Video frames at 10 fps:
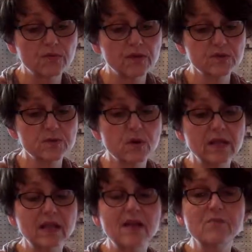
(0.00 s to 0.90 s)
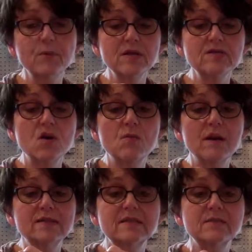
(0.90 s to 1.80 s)
there's what, and I've pressed all my
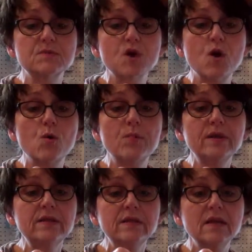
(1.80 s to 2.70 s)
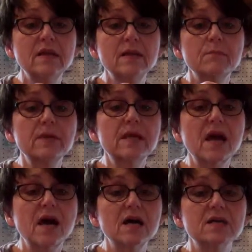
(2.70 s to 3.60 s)
seams open
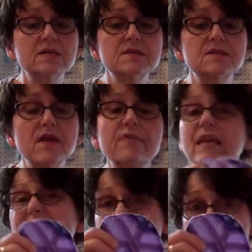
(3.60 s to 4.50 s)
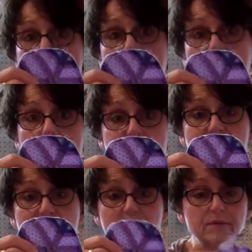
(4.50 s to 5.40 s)
because I think it lays a little bit
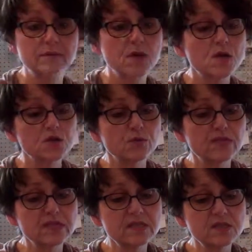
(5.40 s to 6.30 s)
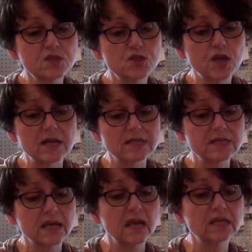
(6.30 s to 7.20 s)
flatter. So this is
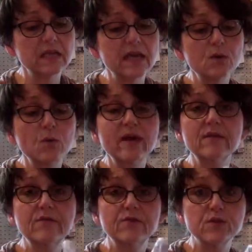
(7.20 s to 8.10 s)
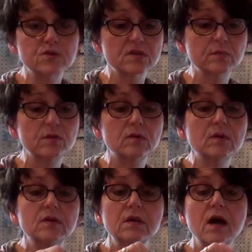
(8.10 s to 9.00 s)
just a lightweight fusible
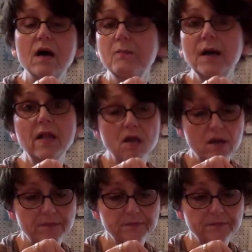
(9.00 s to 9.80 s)
Pellon.